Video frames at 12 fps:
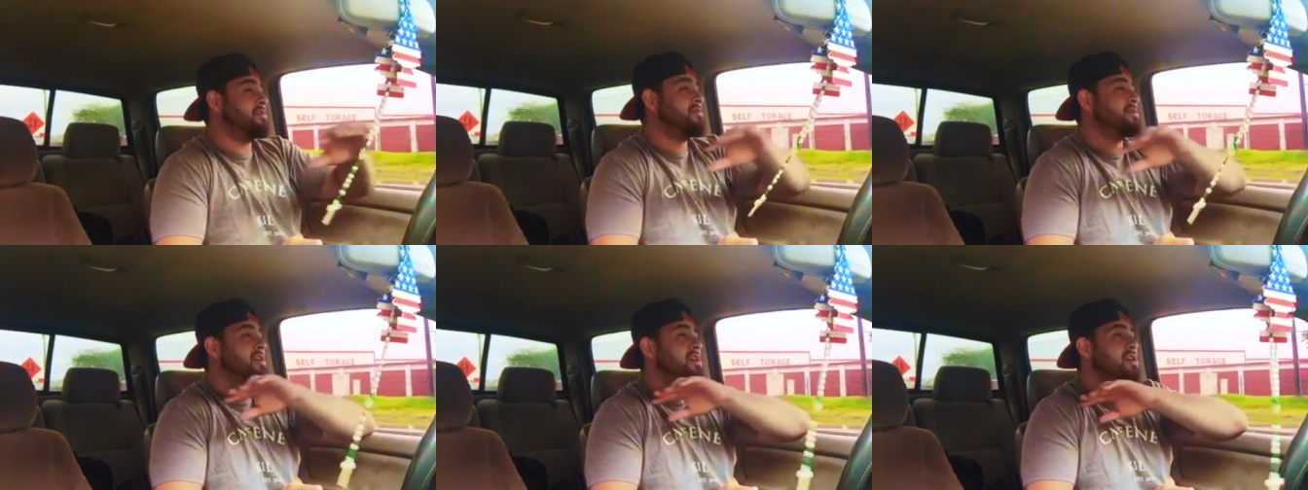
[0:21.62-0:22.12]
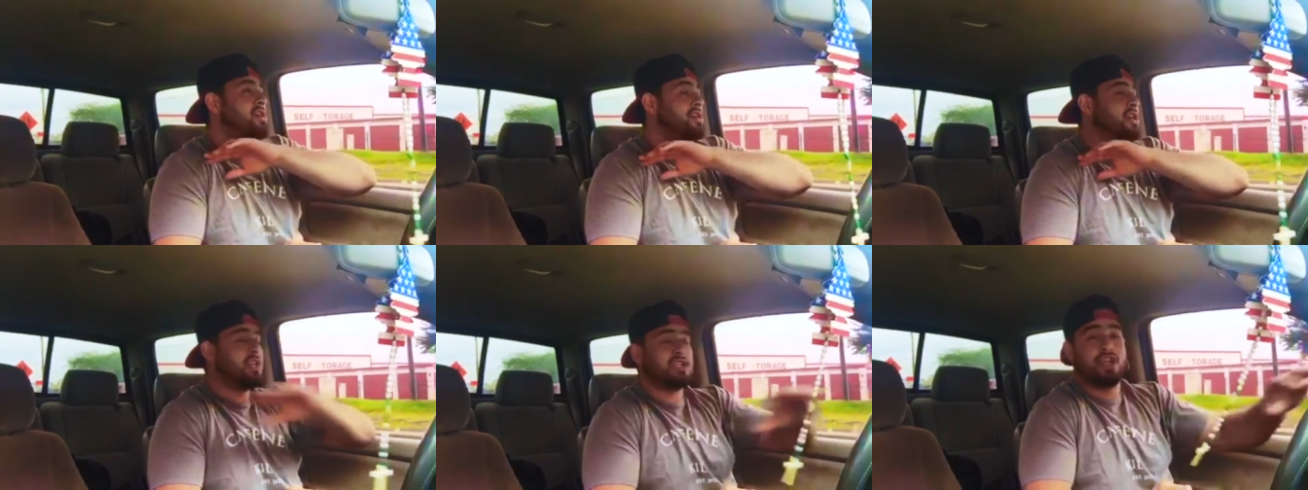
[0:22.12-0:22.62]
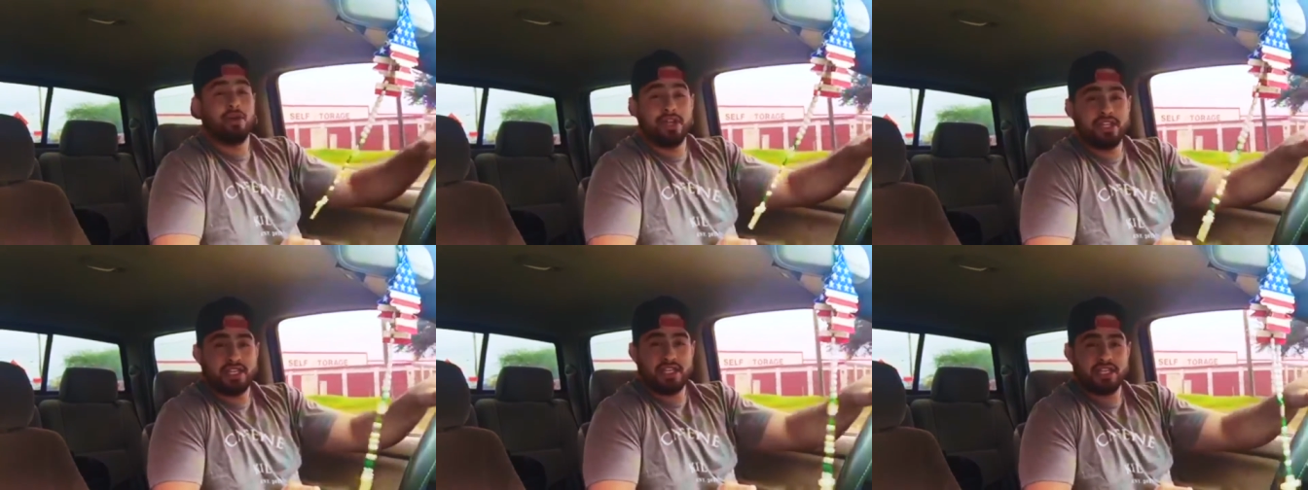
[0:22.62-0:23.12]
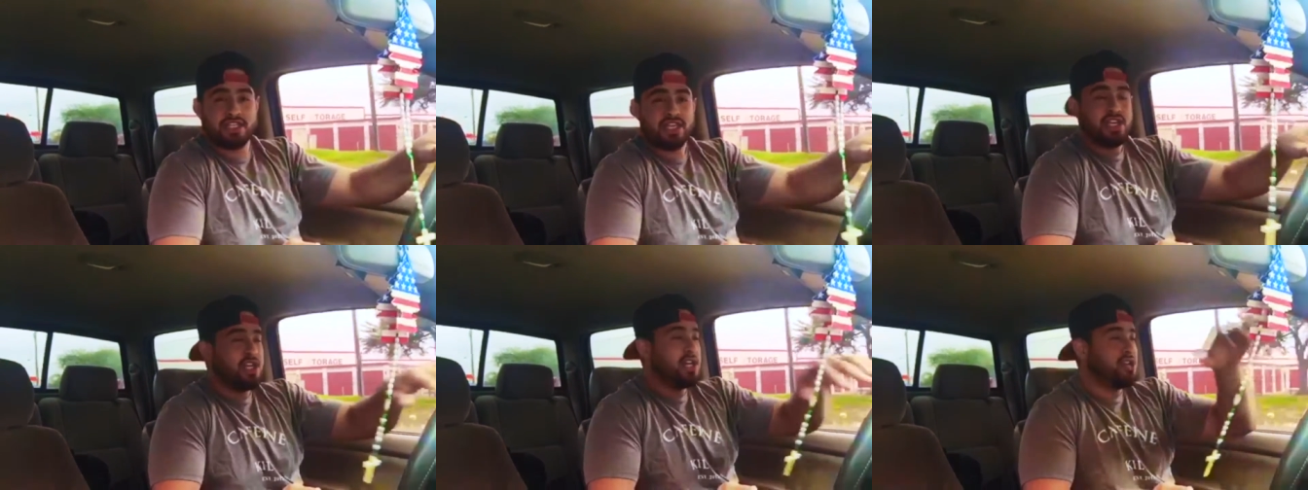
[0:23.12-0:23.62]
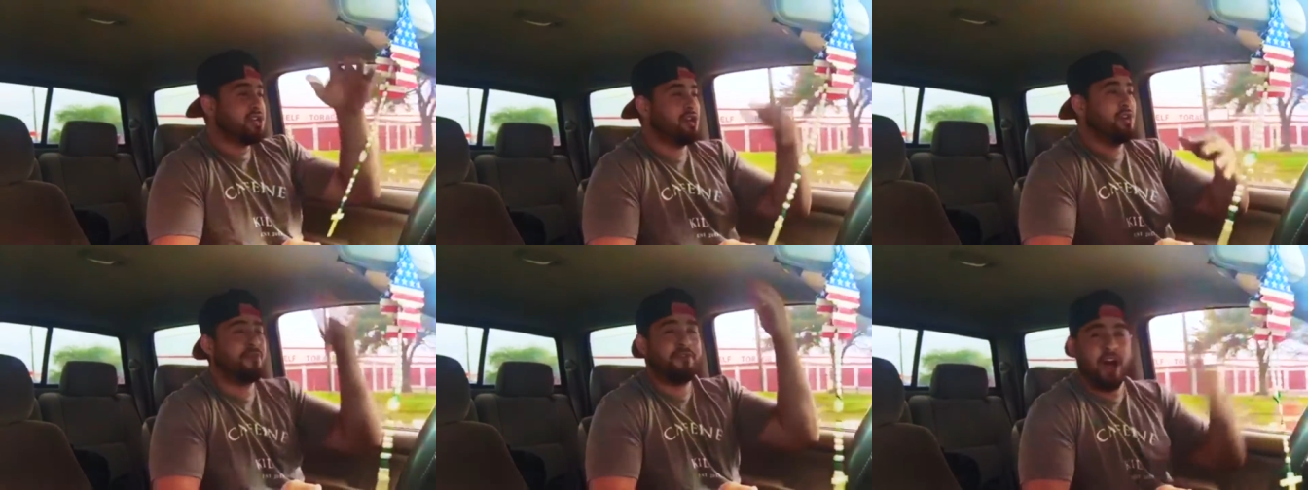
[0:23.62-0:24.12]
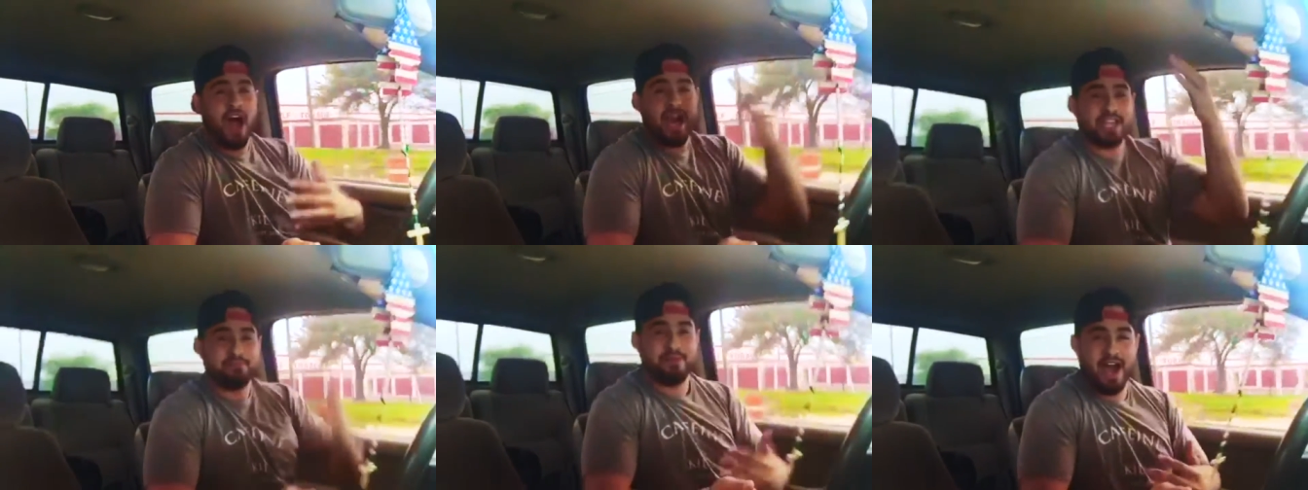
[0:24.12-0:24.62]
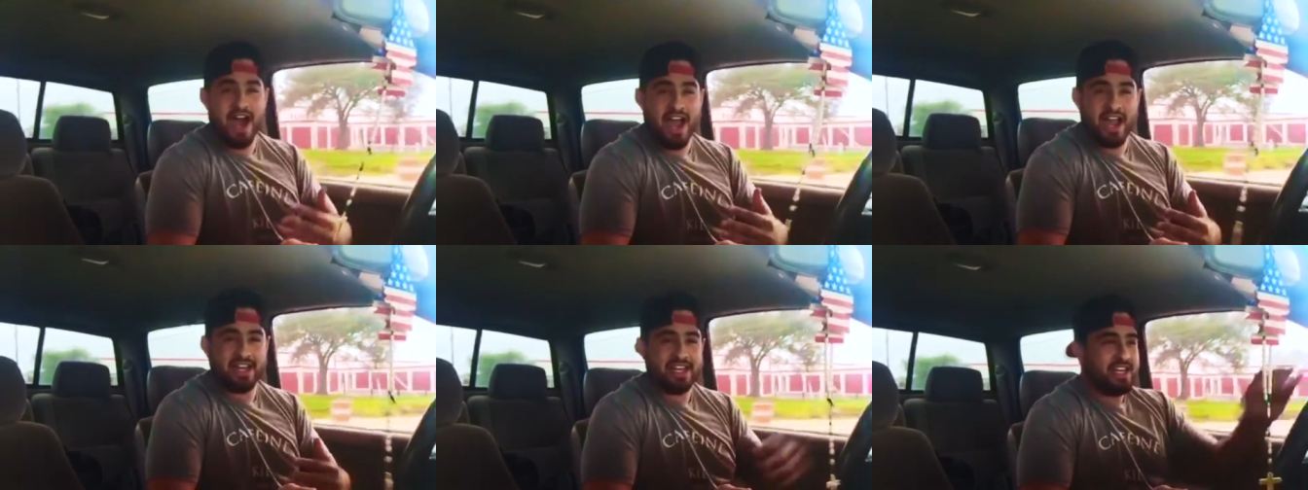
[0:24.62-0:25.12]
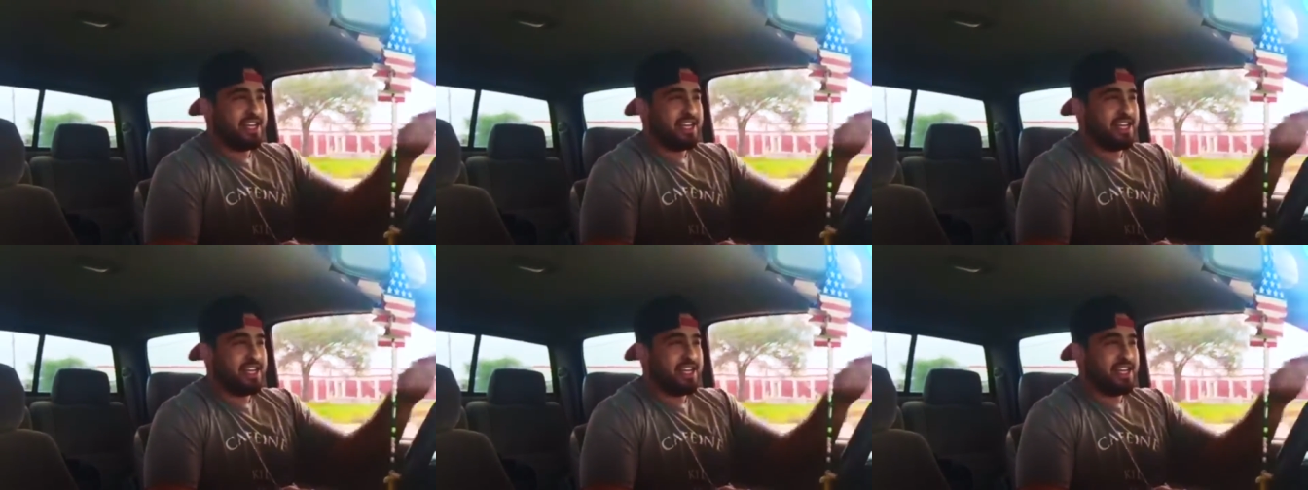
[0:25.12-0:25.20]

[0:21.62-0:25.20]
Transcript: who's gonna tune into this new vlog of mine